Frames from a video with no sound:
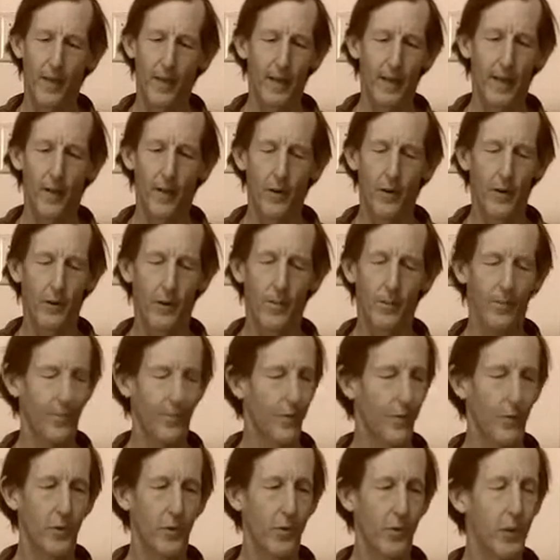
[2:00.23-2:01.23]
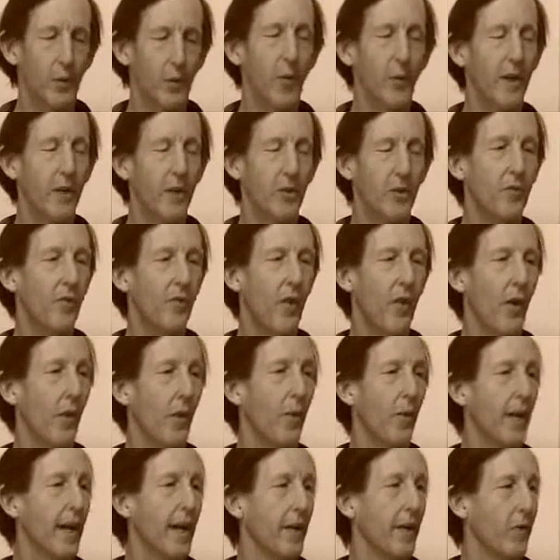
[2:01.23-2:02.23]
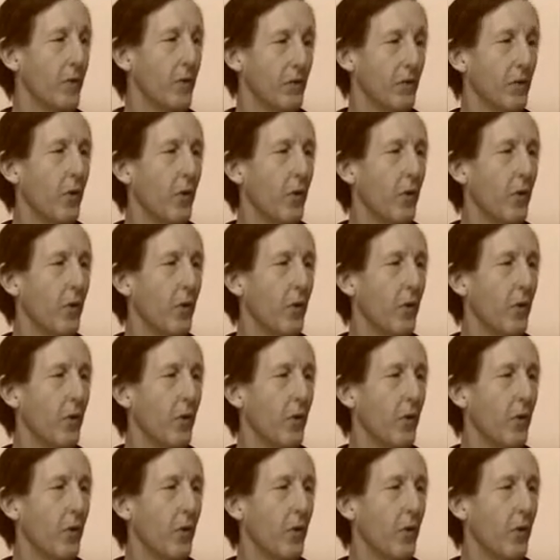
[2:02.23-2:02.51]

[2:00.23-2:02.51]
you know, it was just way too far away. There was